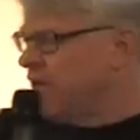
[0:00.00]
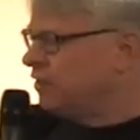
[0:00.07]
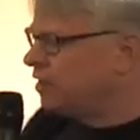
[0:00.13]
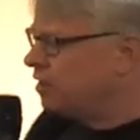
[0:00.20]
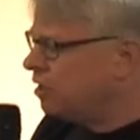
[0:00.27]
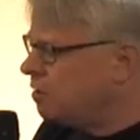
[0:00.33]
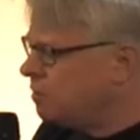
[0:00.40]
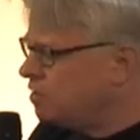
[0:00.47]
that
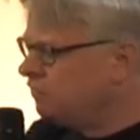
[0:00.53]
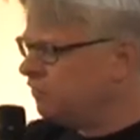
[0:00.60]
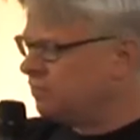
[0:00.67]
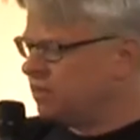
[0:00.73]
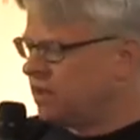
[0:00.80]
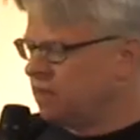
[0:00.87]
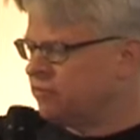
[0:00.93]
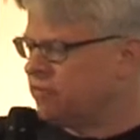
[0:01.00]
almost
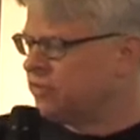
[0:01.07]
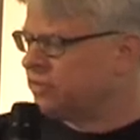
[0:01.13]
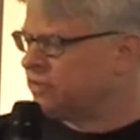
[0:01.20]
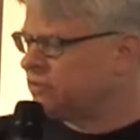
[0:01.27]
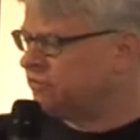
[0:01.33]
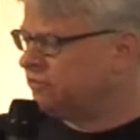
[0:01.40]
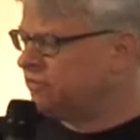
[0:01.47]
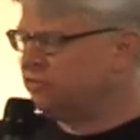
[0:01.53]
everything there
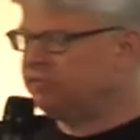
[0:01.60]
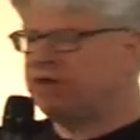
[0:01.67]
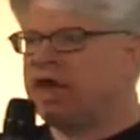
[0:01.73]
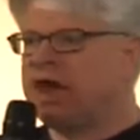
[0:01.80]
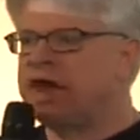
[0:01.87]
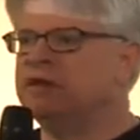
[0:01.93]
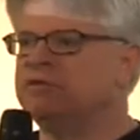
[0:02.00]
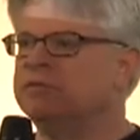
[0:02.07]
is to
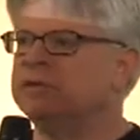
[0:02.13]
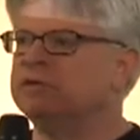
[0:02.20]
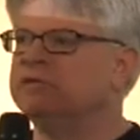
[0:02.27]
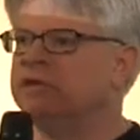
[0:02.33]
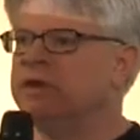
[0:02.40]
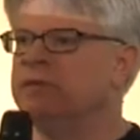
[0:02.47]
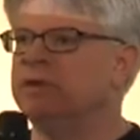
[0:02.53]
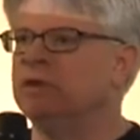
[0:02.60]
say has been
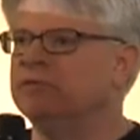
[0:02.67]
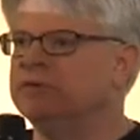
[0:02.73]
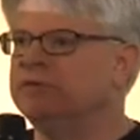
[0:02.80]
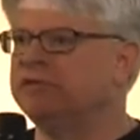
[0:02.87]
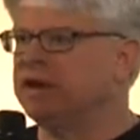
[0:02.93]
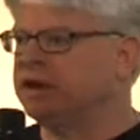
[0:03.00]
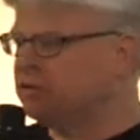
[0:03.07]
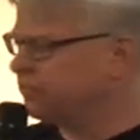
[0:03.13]
said about
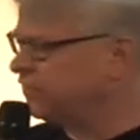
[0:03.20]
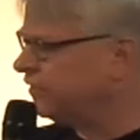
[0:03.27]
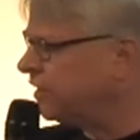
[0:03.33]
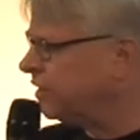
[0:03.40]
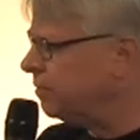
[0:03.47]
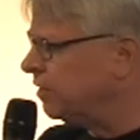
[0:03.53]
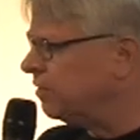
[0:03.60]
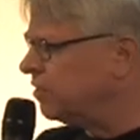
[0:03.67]
recycled
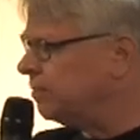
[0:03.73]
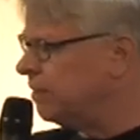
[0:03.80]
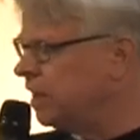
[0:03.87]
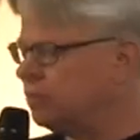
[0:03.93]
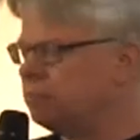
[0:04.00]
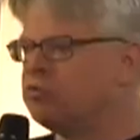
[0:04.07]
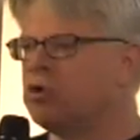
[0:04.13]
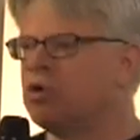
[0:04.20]
cinema or about
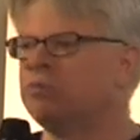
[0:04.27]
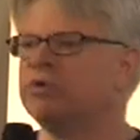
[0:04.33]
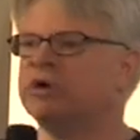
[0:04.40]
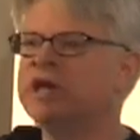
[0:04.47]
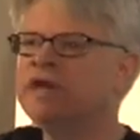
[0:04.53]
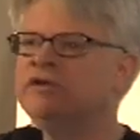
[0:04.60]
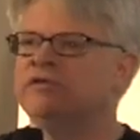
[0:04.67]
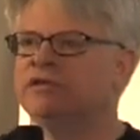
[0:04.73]

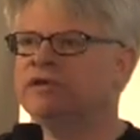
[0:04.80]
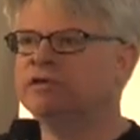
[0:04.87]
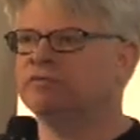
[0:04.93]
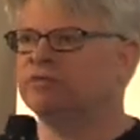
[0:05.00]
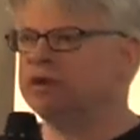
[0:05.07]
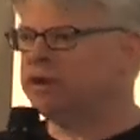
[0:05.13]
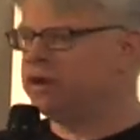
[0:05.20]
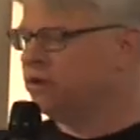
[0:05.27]
appropriation and
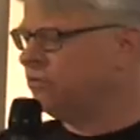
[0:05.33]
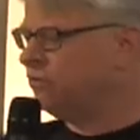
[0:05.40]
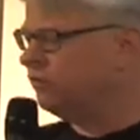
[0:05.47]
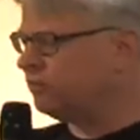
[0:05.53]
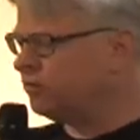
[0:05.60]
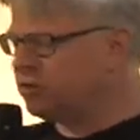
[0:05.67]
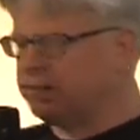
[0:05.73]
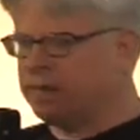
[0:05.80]
reuse
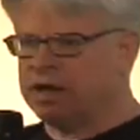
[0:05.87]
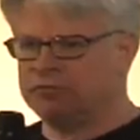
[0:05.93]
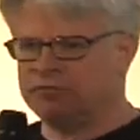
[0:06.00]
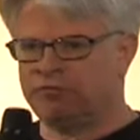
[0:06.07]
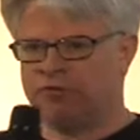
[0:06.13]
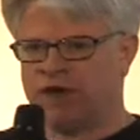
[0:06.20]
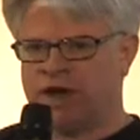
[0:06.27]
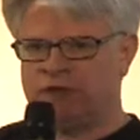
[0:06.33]
or about
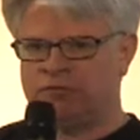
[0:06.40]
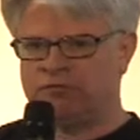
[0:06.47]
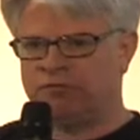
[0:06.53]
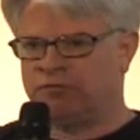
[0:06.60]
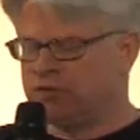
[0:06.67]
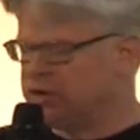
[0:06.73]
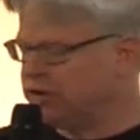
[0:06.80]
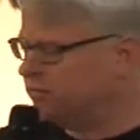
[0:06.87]
found
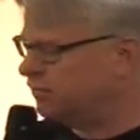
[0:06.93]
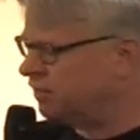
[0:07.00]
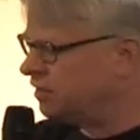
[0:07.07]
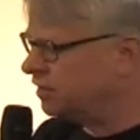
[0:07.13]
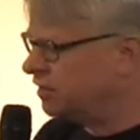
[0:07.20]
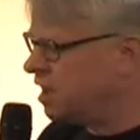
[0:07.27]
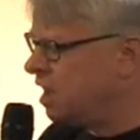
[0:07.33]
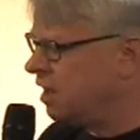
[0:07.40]
footage
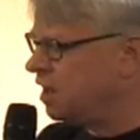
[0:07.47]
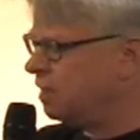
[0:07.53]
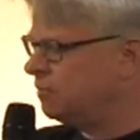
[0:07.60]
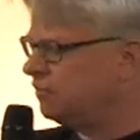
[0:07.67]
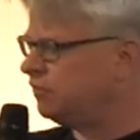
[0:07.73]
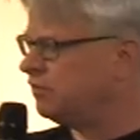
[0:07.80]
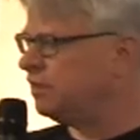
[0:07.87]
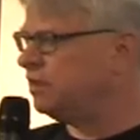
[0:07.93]
and
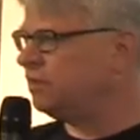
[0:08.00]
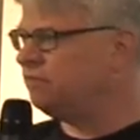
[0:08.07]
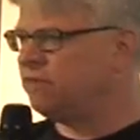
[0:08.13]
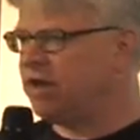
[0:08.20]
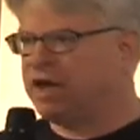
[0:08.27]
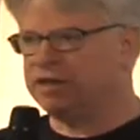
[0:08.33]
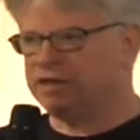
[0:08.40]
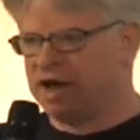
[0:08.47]
cut-ups. And in
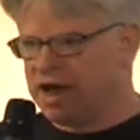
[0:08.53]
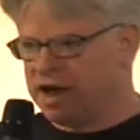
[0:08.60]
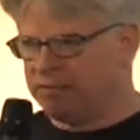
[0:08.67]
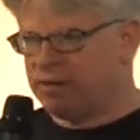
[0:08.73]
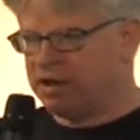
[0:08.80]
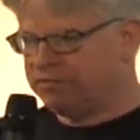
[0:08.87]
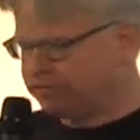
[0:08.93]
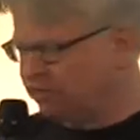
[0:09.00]
fact, I
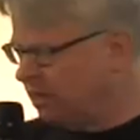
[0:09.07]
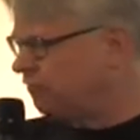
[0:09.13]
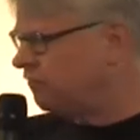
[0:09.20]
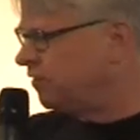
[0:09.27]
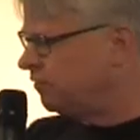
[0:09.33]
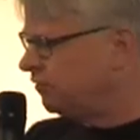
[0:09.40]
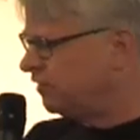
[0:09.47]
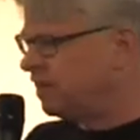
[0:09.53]
myself
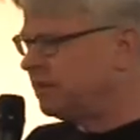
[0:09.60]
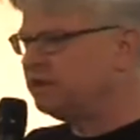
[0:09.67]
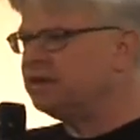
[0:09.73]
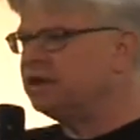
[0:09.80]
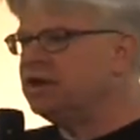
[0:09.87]
have said